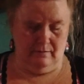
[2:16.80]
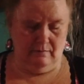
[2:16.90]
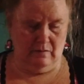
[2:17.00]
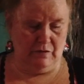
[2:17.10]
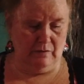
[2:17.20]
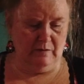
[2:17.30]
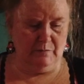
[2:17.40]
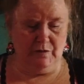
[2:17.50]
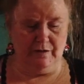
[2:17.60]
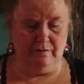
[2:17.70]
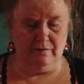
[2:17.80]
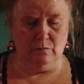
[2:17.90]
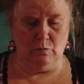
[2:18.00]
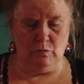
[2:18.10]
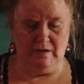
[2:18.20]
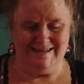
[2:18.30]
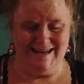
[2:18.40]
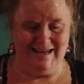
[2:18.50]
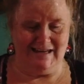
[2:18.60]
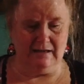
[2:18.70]
I'm probably putting a few more than
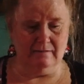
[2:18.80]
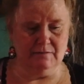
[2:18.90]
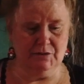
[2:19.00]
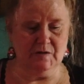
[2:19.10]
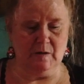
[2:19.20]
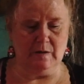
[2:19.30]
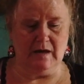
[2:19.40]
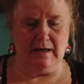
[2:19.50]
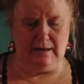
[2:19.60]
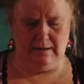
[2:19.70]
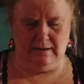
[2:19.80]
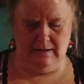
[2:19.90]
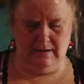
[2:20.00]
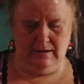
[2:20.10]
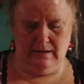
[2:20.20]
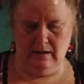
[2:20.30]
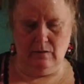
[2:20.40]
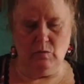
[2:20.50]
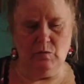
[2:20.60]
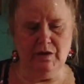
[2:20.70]
10 in, which is okay.
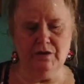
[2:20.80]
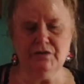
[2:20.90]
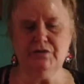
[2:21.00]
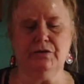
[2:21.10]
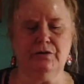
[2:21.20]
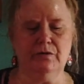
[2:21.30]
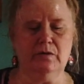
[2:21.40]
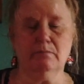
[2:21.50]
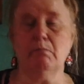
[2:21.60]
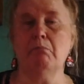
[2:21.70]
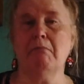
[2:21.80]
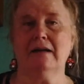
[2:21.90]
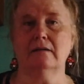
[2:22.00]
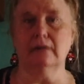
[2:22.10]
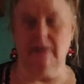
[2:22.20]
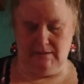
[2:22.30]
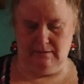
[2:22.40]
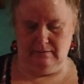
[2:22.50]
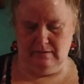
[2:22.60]
And what we're going to do is muddle it.